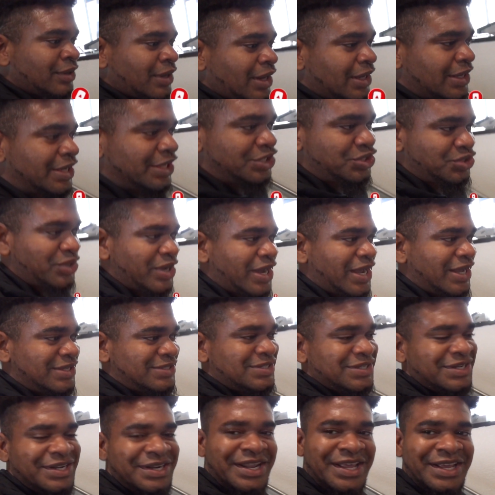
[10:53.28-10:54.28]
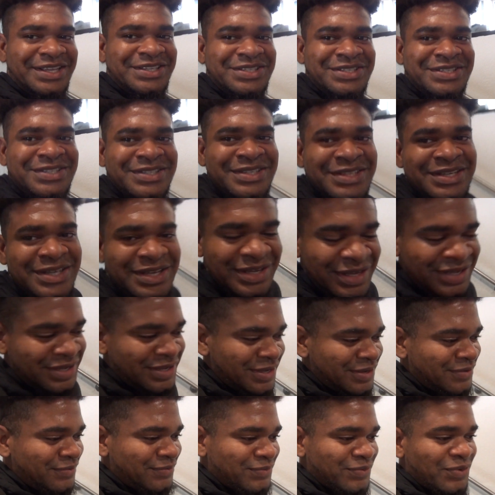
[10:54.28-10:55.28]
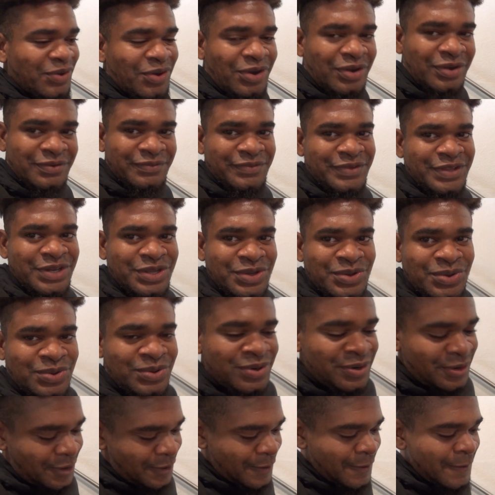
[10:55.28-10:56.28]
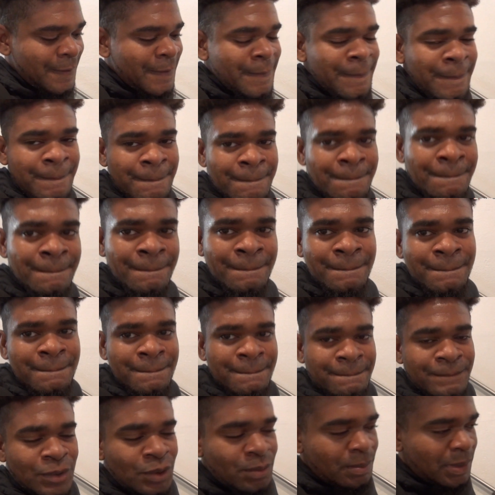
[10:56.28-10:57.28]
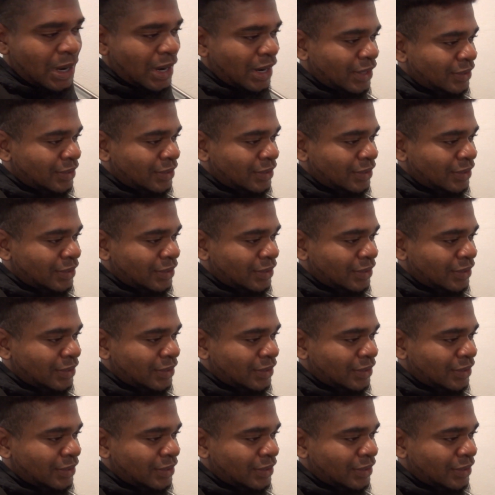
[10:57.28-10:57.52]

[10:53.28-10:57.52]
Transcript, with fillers: i'll catch you guys in the next vlog video boom